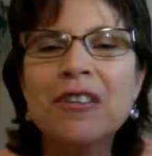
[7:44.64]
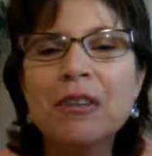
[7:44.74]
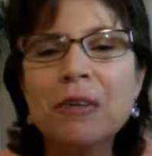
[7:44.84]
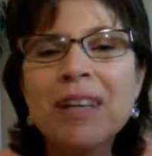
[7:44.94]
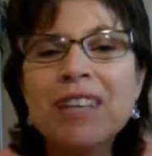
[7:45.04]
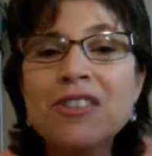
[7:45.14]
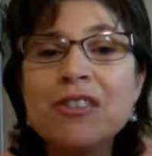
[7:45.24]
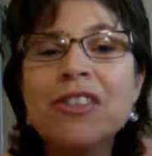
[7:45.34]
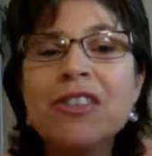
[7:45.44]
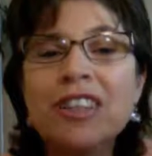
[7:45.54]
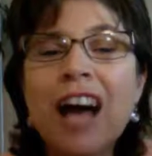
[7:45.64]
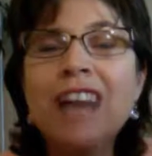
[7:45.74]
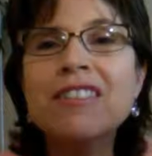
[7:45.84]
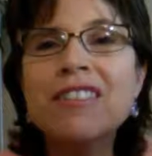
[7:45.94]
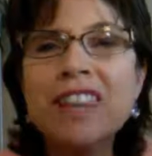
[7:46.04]
Well, because there's a
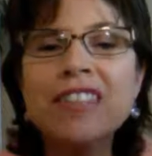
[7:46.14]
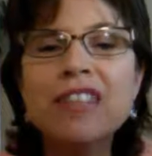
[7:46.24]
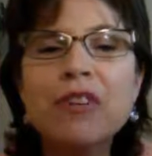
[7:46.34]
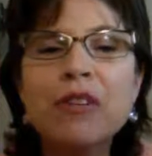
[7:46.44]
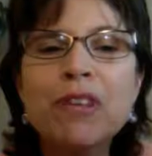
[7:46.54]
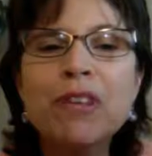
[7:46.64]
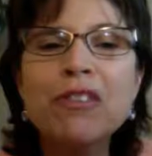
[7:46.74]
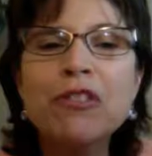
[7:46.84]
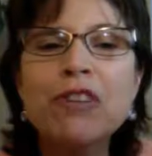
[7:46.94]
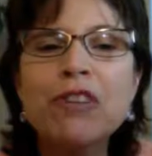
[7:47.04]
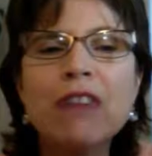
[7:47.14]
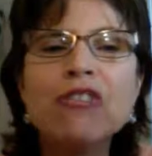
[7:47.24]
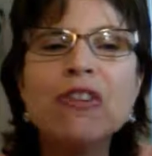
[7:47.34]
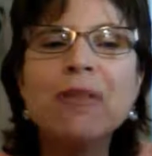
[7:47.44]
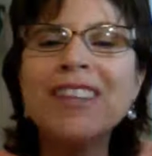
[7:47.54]
lot of scientific research now
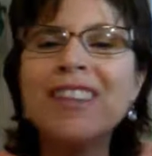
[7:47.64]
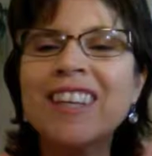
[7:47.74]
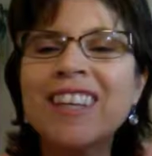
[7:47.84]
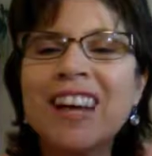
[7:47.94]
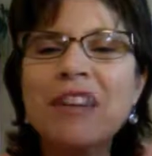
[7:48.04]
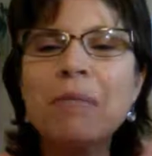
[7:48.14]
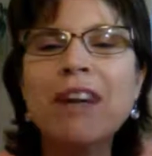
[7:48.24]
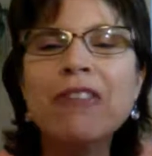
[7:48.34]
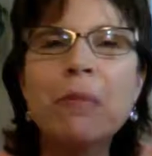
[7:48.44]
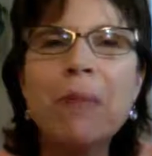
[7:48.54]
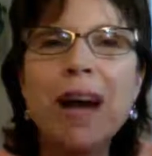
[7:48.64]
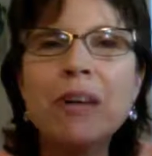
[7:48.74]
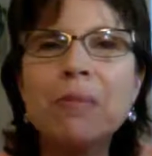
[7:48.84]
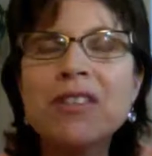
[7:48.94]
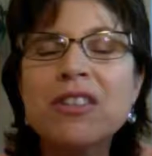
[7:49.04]
showing that the gut
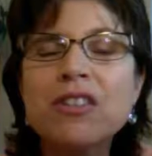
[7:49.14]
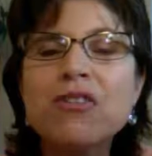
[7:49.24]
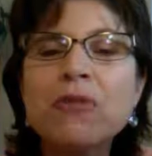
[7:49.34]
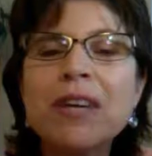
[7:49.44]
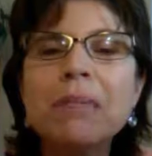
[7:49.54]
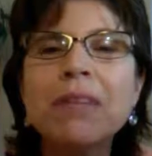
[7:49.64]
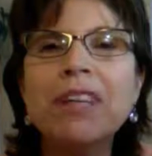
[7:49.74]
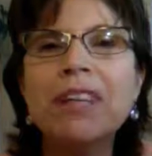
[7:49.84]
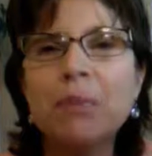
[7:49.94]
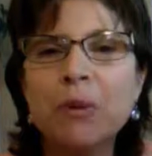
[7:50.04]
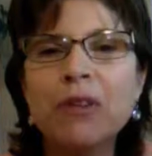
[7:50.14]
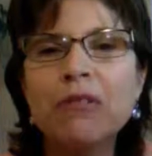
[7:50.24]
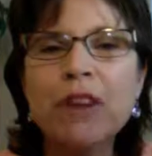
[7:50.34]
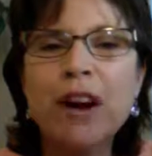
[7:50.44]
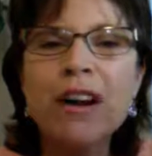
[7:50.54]
microbiome is extremely
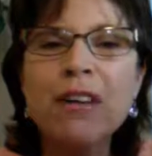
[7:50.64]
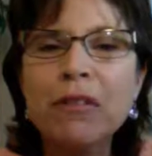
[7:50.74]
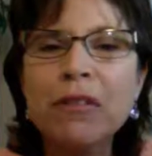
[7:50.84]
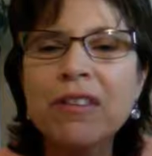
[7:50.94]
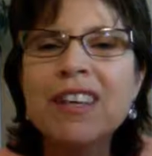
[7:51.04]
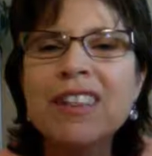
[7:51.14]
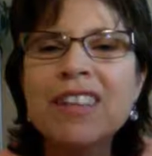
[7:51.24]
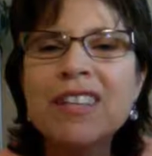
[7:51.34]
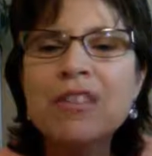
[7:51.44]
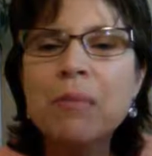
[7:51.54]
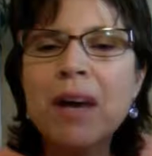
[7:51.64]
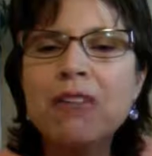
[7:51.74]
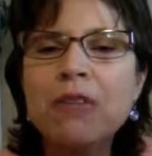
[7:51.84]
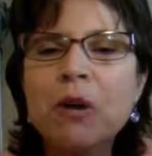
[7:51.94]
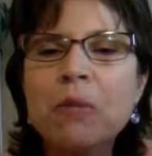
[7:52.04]
important for our health. These
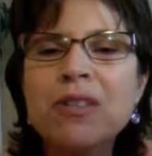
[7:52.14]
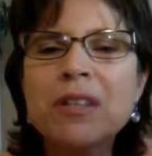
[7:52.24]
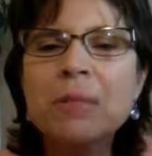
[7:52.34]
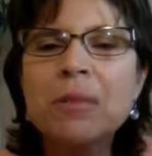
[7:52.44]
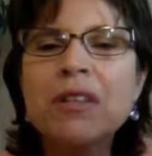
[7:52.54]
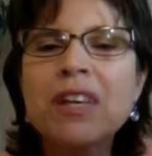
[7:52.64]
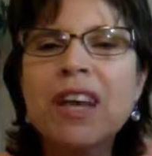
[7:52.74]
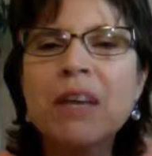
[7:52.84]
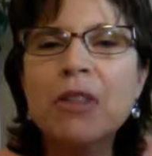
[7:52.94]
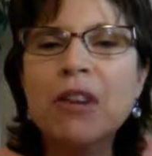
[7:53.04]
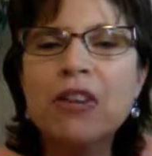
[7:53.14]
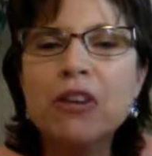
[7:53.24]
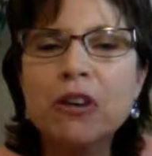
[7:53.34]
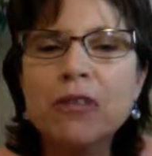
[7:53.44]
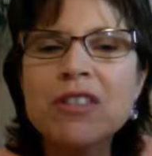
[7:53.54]
microbes communicate with our
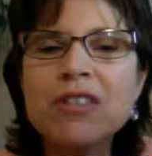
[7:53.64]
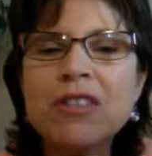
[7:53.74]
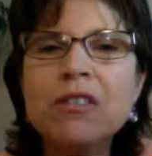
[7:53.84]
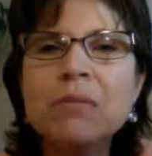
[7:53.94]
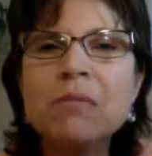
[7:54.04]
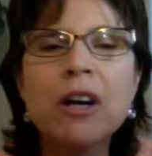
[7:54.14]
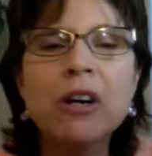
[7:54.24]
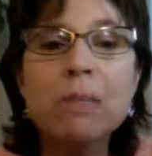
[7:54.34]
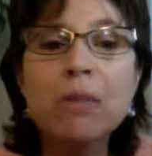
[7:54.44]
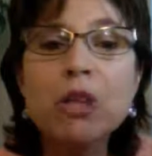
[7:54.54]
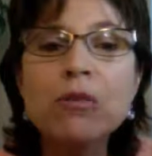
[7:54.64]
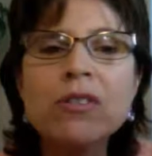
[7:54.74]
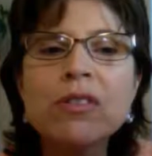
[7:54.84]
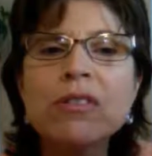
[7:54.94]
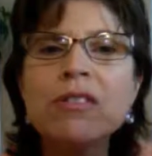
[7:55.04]
nervous system, our immune
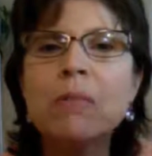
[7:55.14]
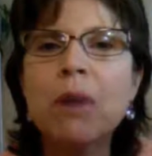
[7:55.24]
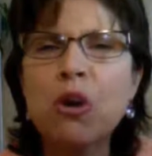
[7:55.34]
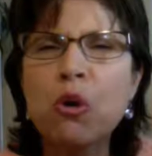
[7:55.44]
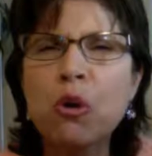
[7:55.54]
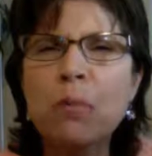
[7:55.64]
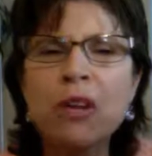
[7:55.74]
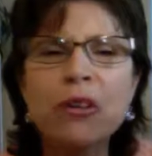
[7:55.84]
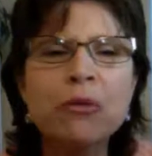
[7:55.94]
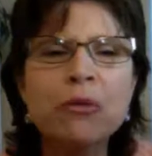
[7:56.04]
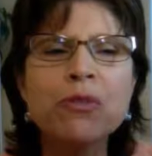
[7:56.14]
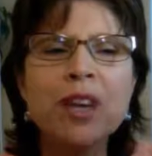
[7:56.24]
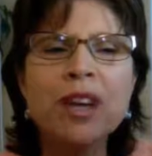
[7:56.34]
system, our hormones,